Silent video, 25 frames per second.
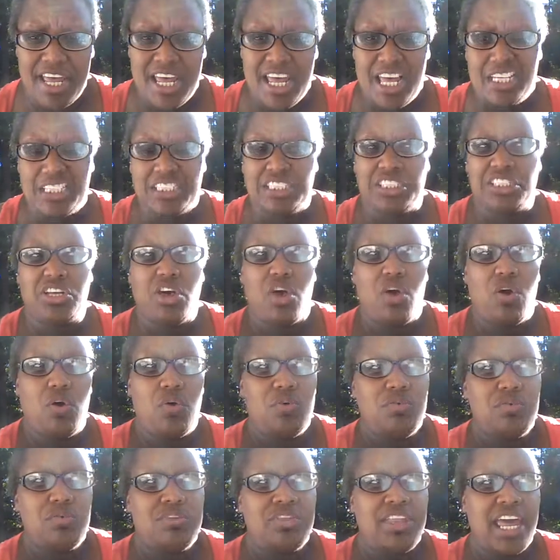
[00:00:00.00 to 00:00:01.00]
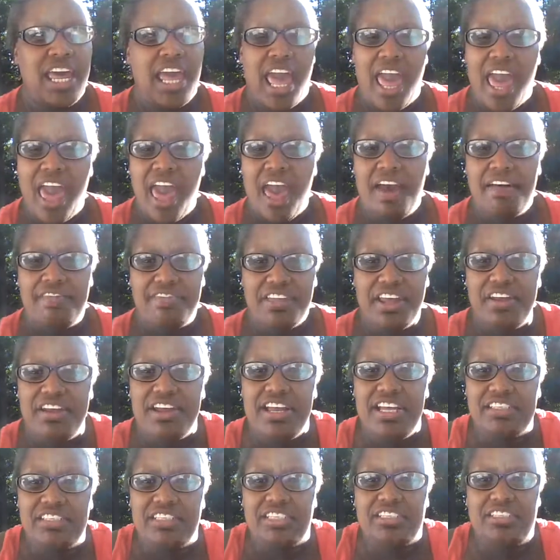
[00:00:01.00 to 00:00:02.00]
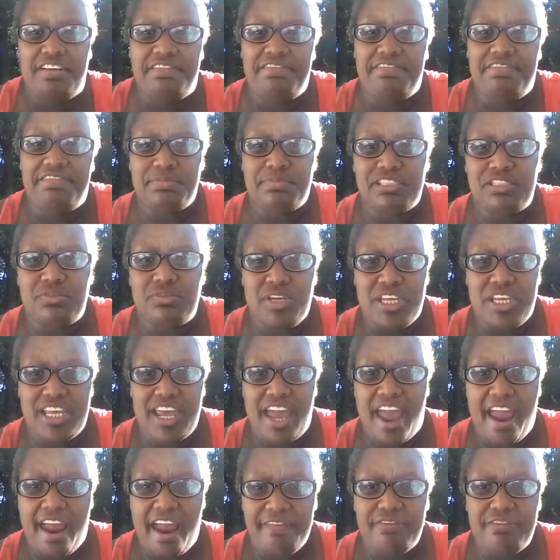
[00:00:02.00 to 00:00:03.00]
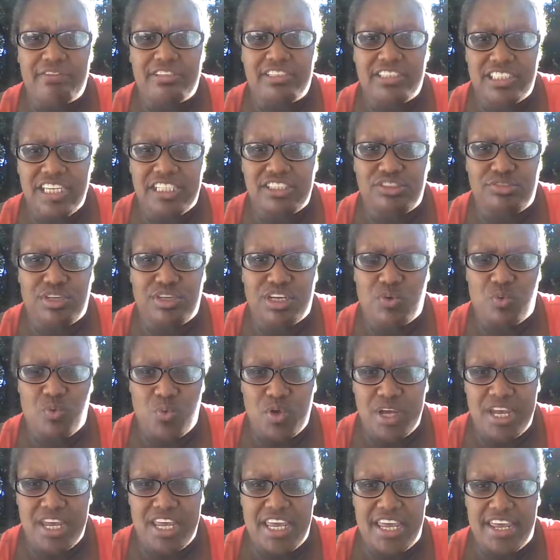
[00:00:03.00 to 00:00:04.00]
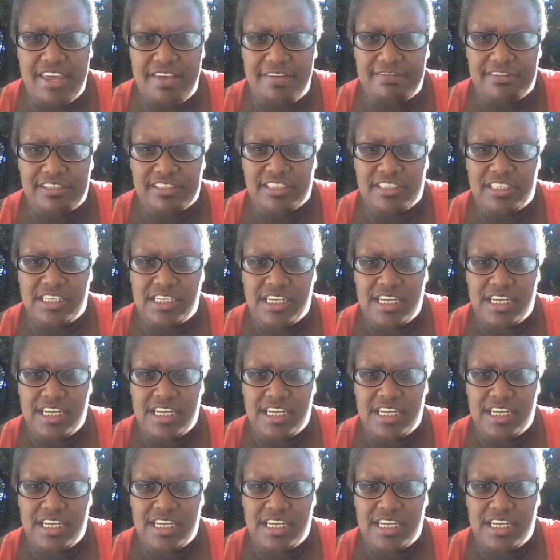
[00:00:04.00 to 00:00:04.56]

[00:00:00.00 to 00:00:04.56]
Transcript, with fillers: so they have there is a difference between Afrocentric weaves